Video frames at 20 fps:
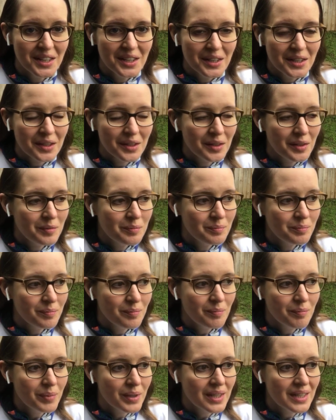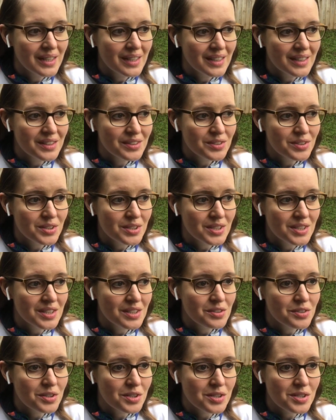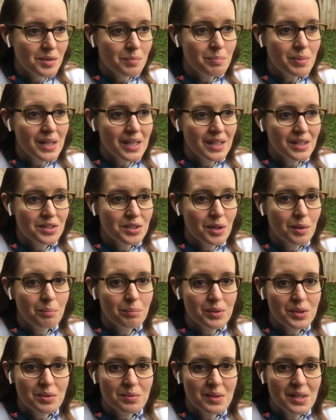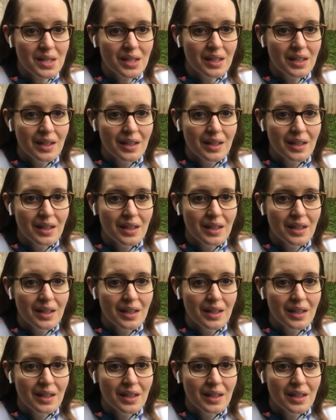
But there's just a big jump between,